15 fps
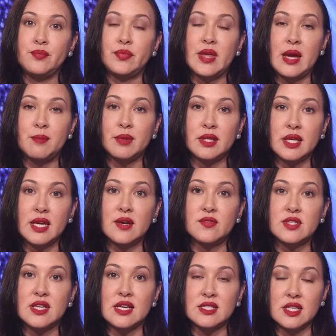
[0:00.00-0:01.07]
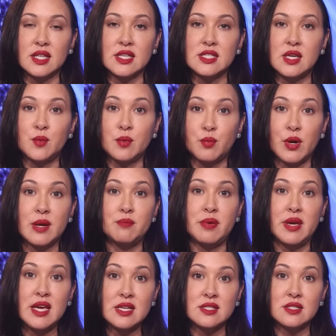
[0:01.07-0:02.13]
They believed that Zelensky would bring
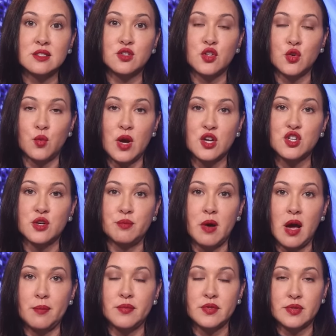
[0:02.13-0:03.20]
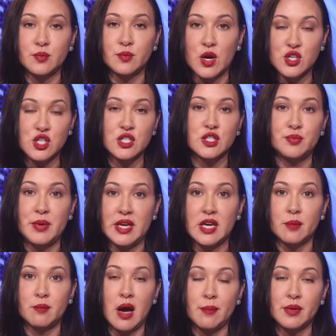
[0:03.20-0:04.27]
peace to the Russian pop,
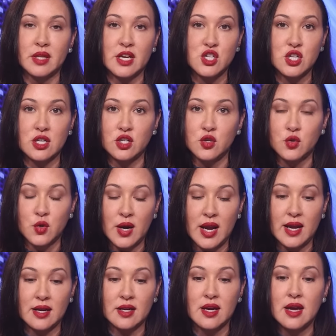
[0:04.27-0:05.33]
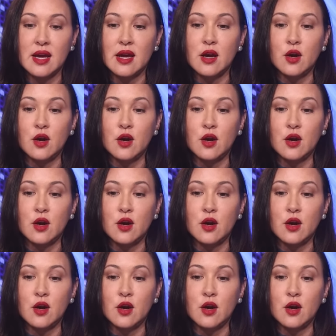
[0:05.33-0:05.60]
Russian-speaking population in Ukraine.